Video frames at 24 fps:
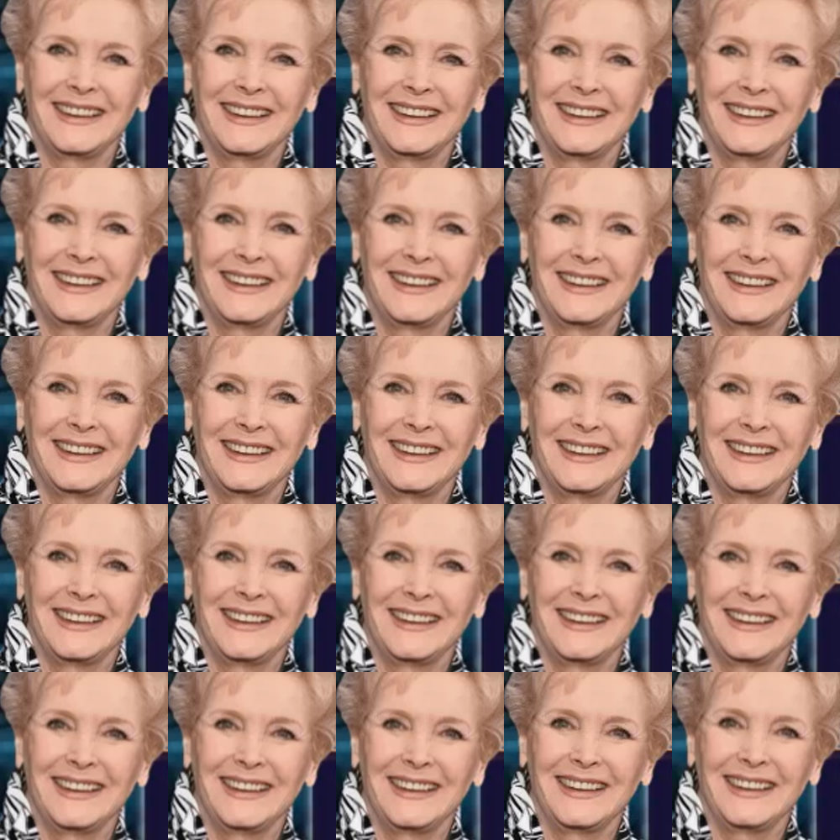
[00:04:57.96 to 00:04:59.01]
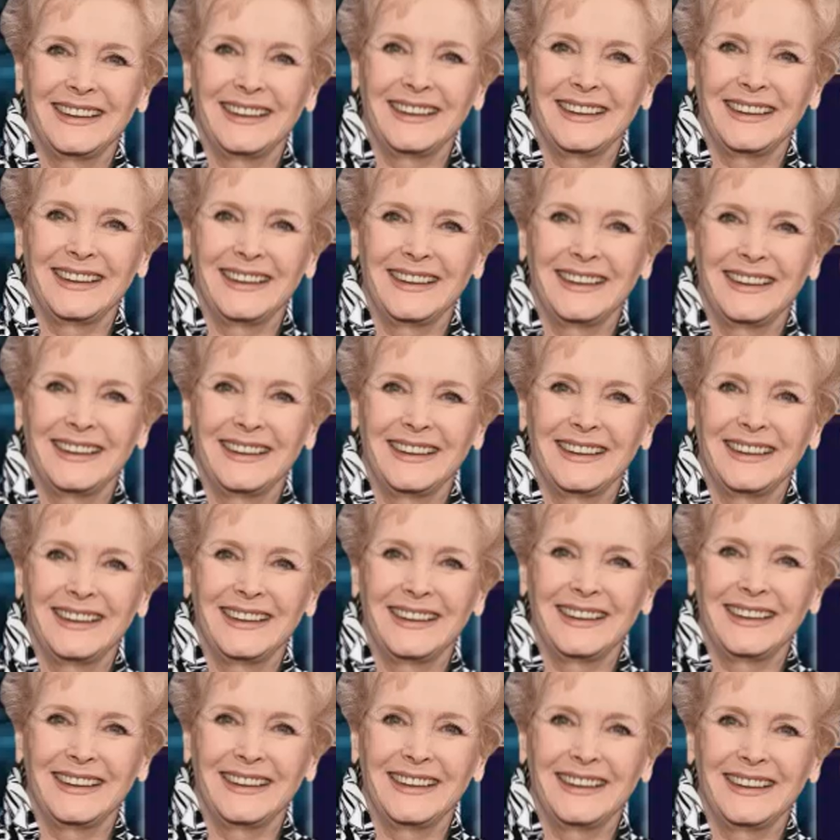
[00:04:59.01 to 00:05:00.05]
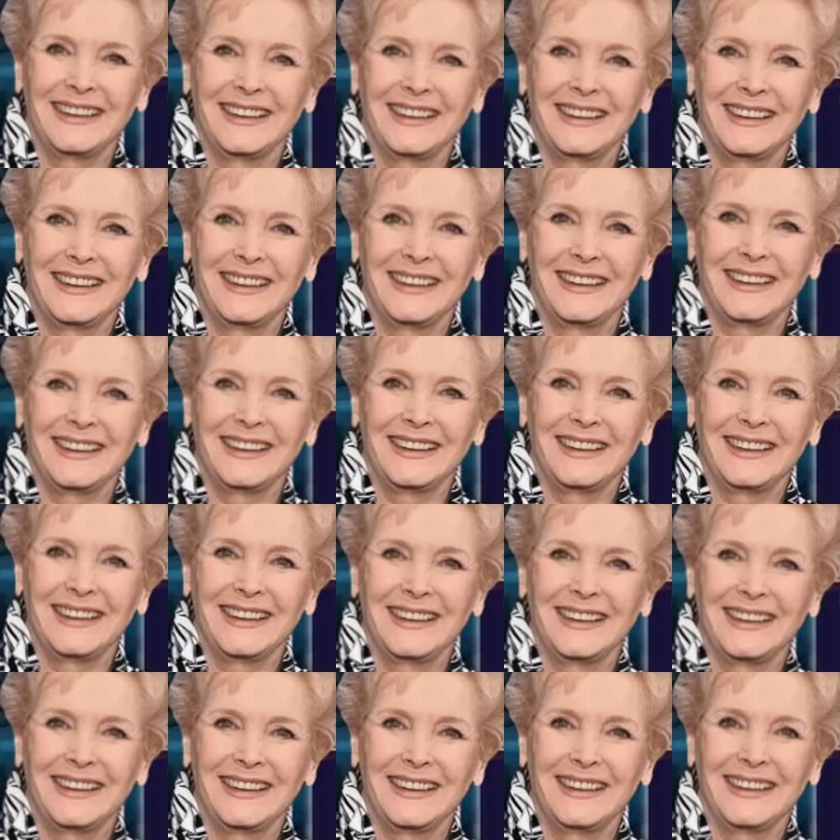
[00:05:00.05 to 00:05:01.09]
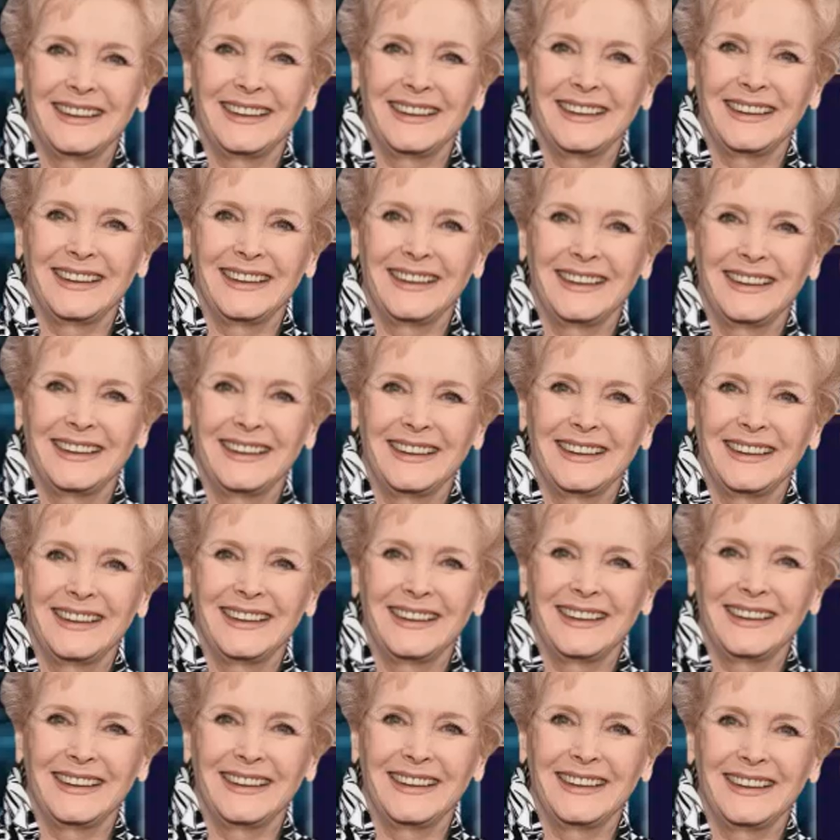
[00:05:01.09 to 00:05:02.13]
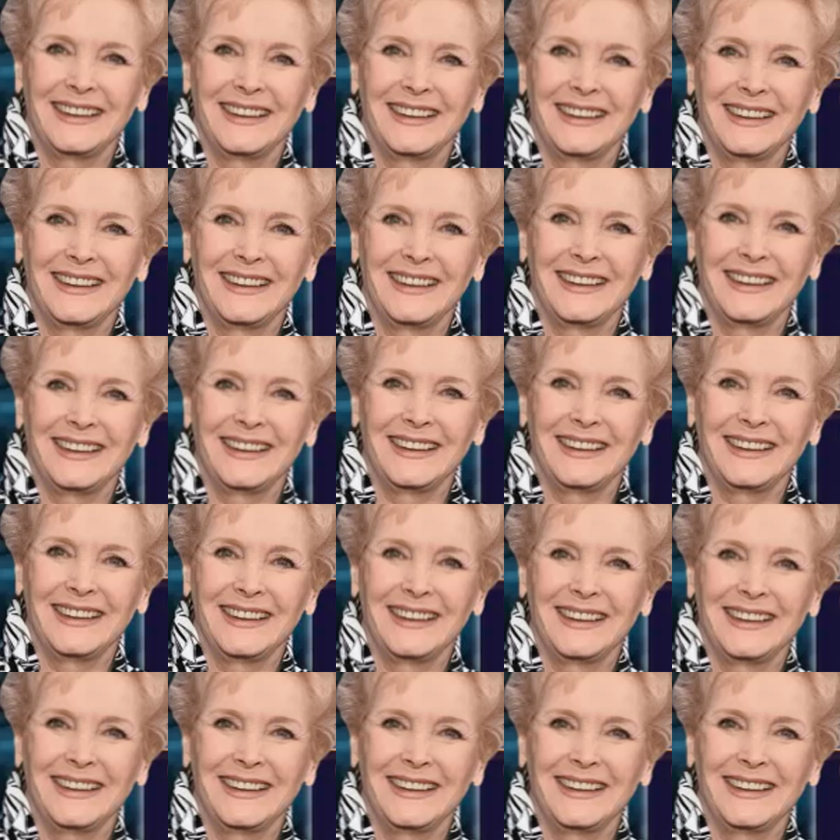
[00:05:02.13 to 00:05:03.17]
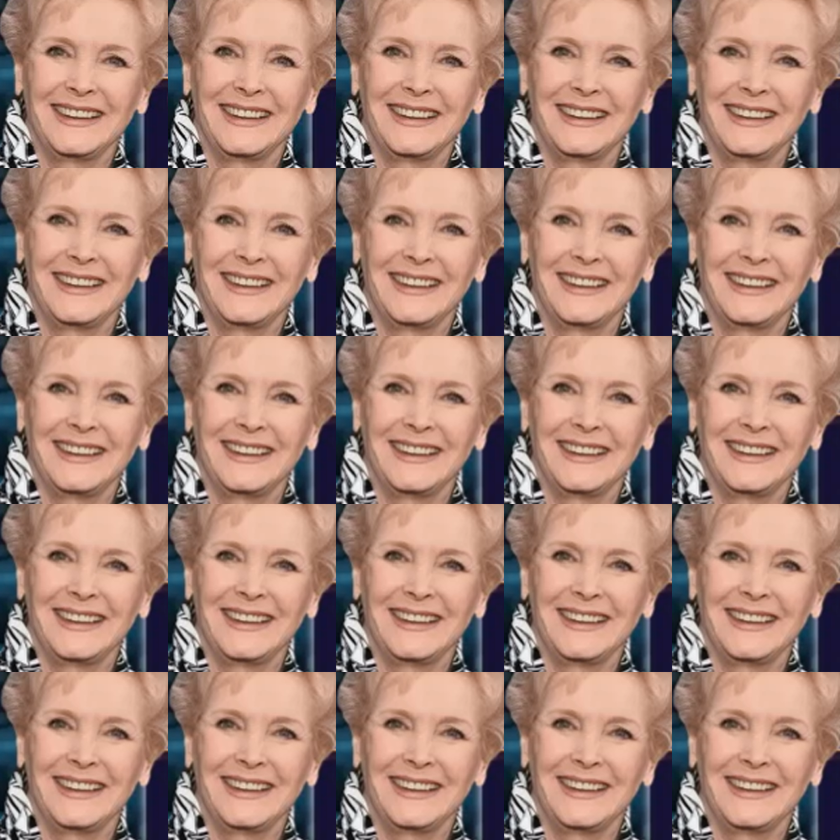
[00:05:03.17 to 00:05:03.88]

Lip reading: No words are spoken by the person on screen.